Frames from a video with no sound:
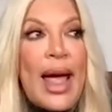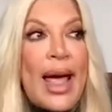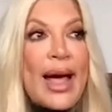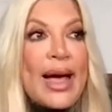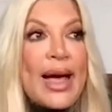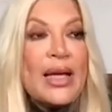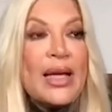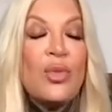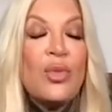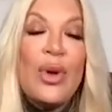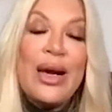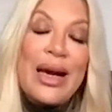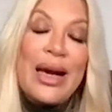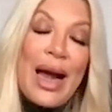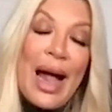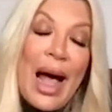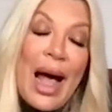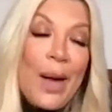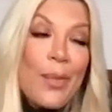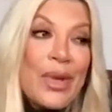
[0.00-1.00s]
And when
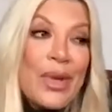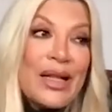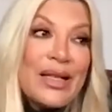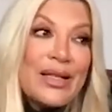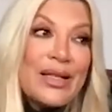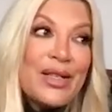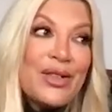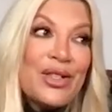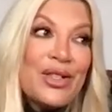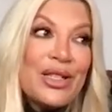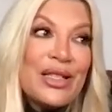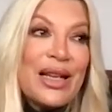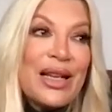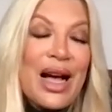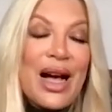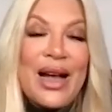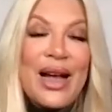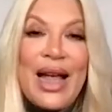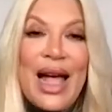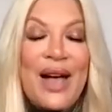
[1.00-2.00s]
it happens, you just
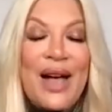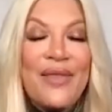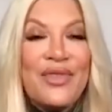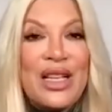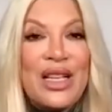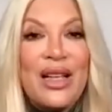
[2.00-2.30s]
kind of have